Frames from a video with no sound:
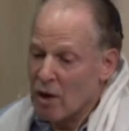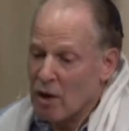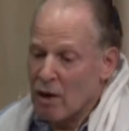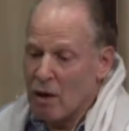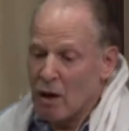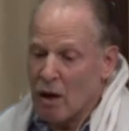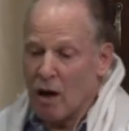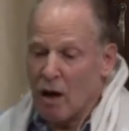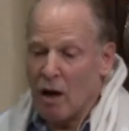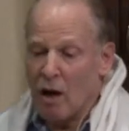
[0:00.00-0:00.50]

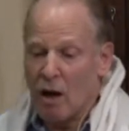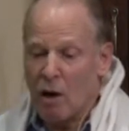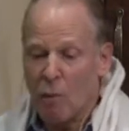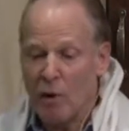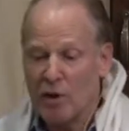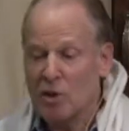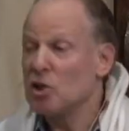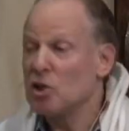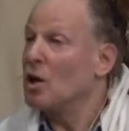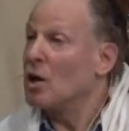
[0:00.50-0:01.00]
uh,
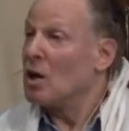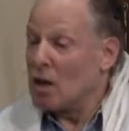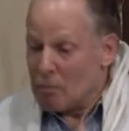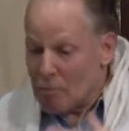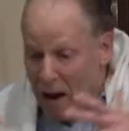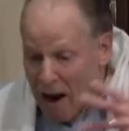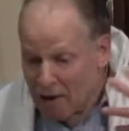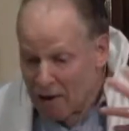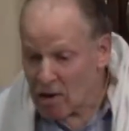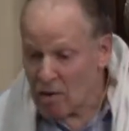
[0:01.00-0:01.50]
which in
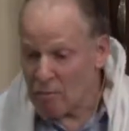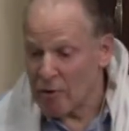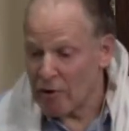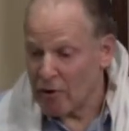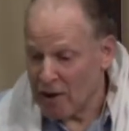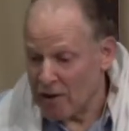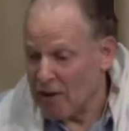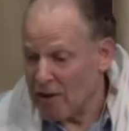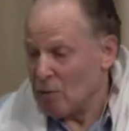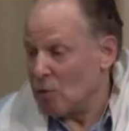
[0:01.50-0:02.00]
modern
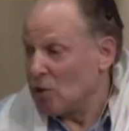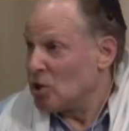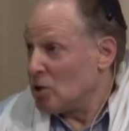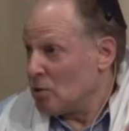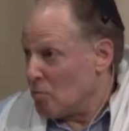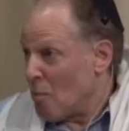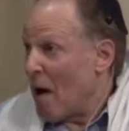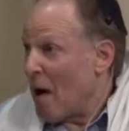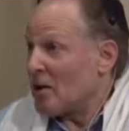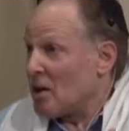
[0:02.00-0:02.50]
America, which is
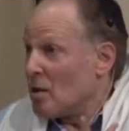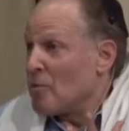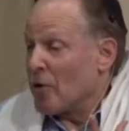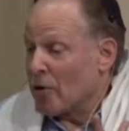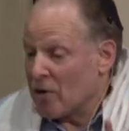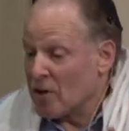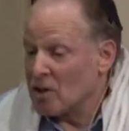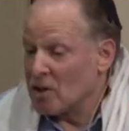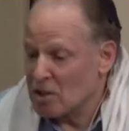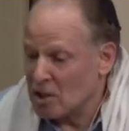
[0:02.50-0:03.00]
modern
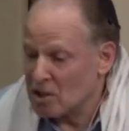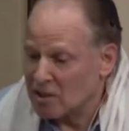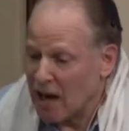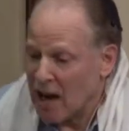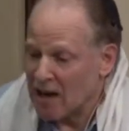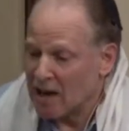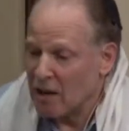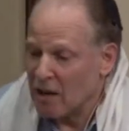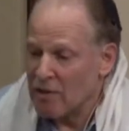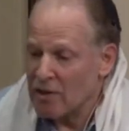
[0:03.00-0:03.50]
American
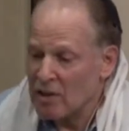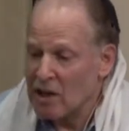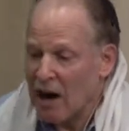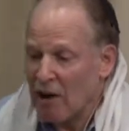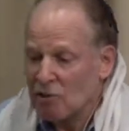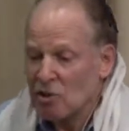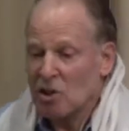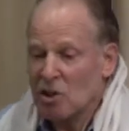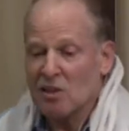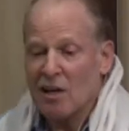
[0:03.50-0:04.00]
society, and in our
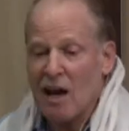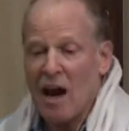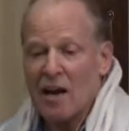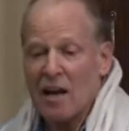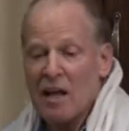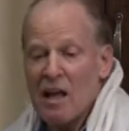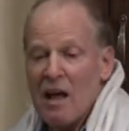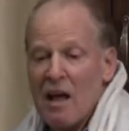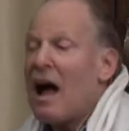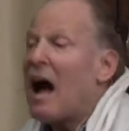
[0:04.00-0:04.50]
society,